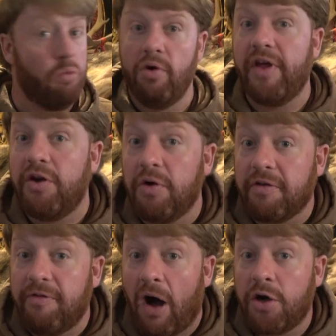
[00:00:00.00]
Were they
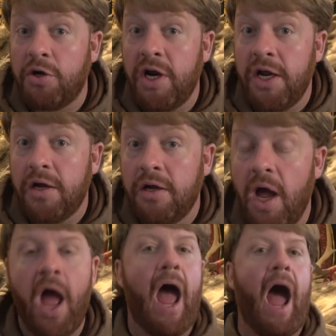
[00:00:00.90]
doing falconry?
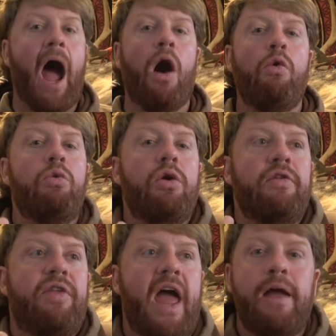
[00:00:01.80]
How
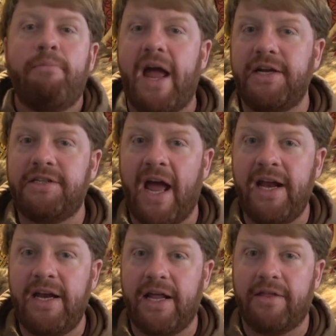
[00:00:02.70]
were they
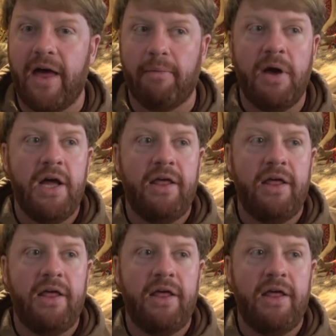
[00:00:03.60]
maintaining them?